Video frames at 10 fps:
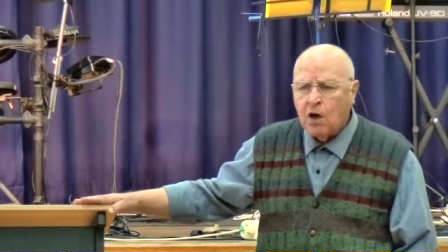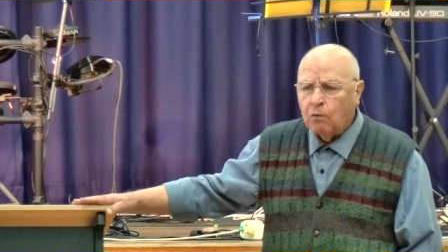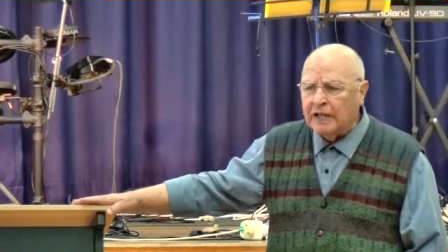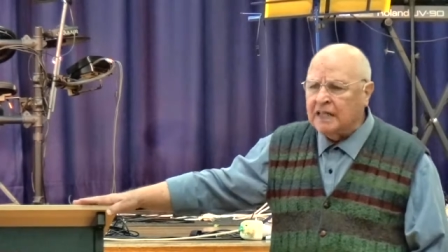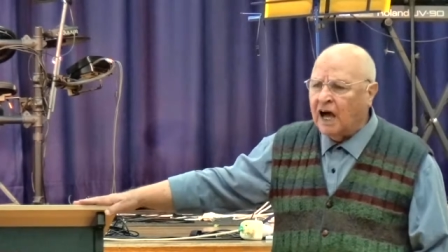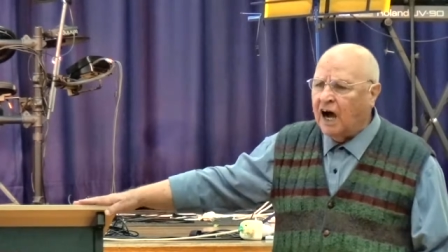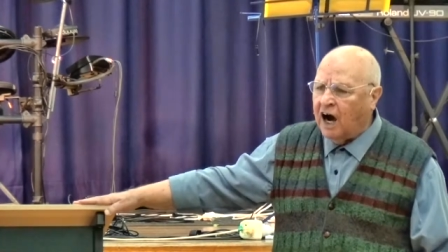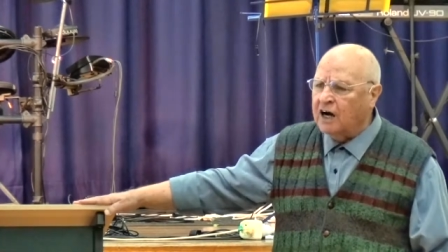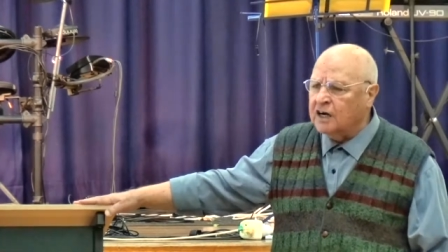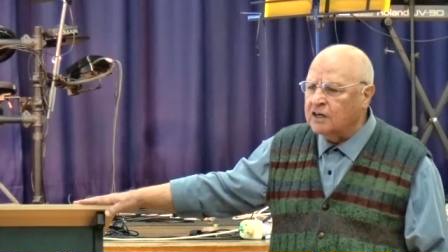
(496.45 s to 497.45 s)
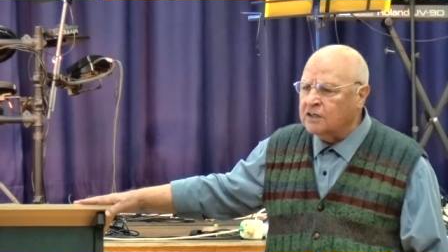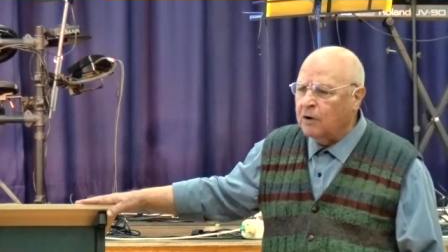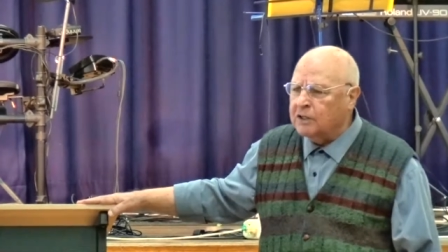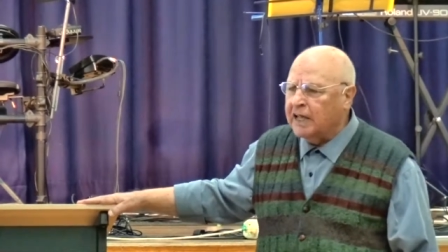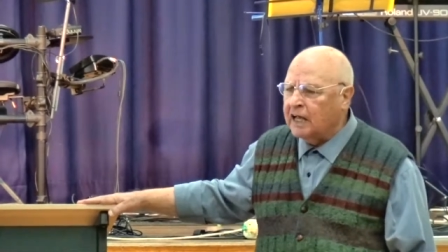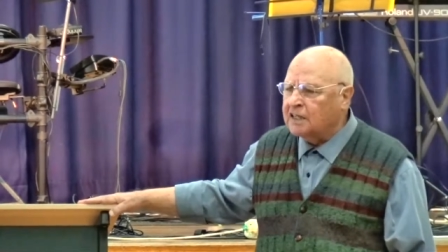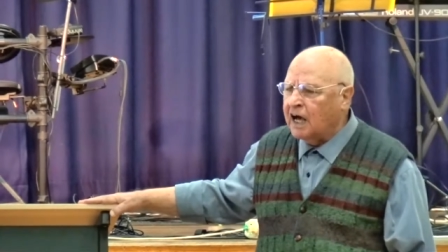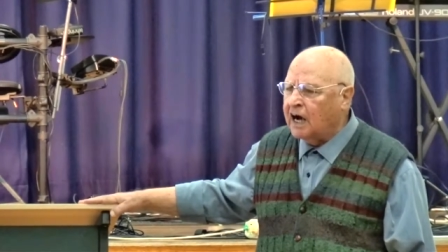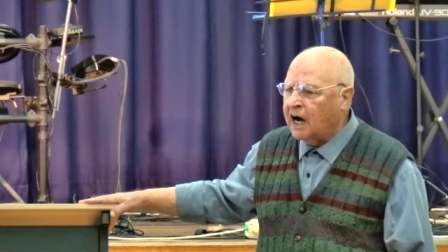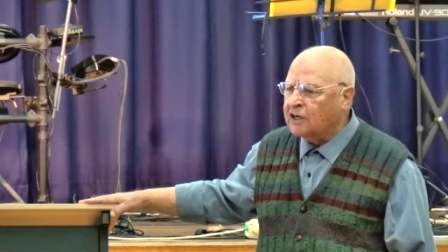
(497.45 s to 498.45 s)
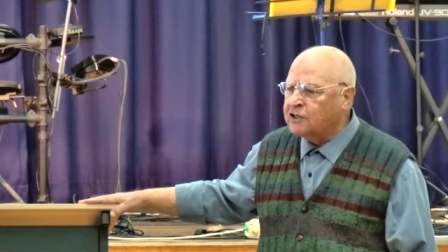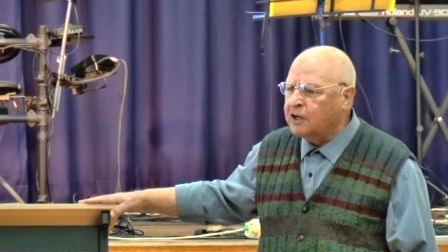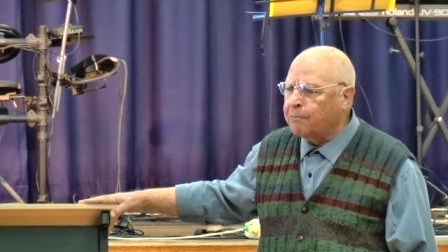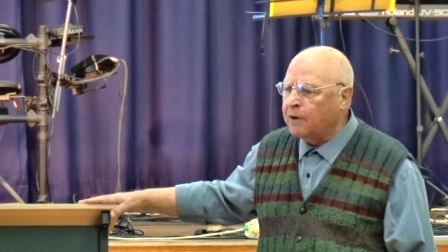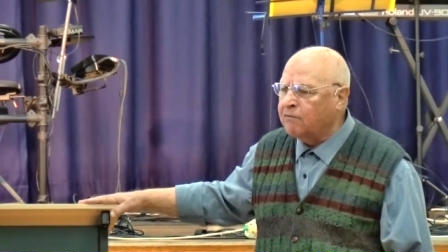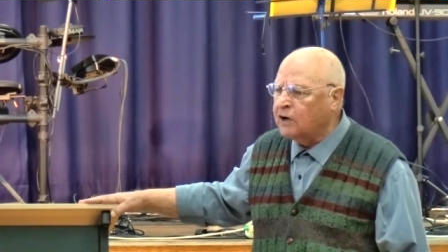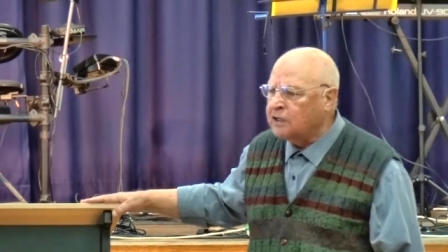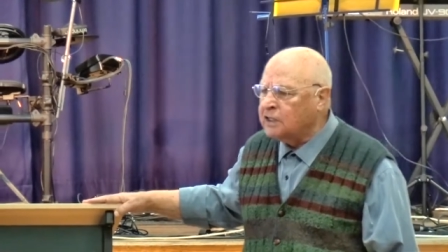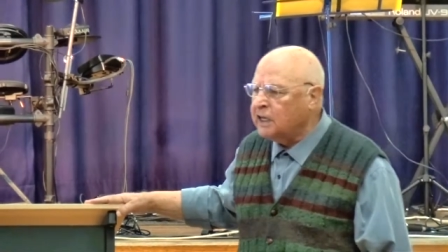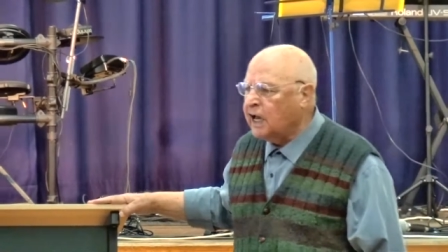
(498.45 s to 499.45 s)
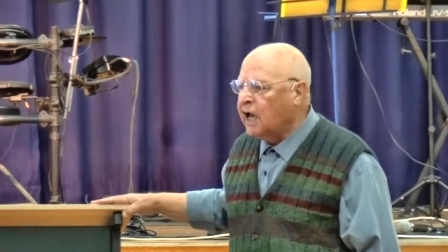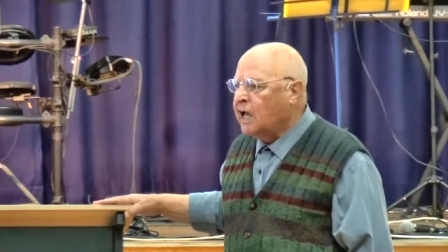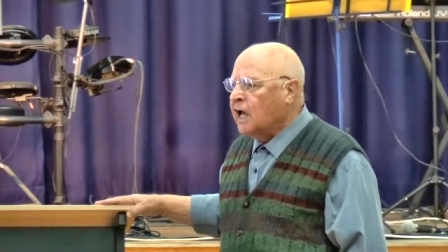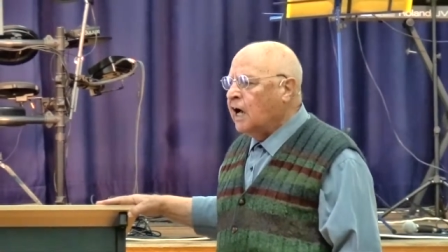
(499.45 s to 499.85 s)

when the hardest, uh, the, the hardship of uh, the, uh,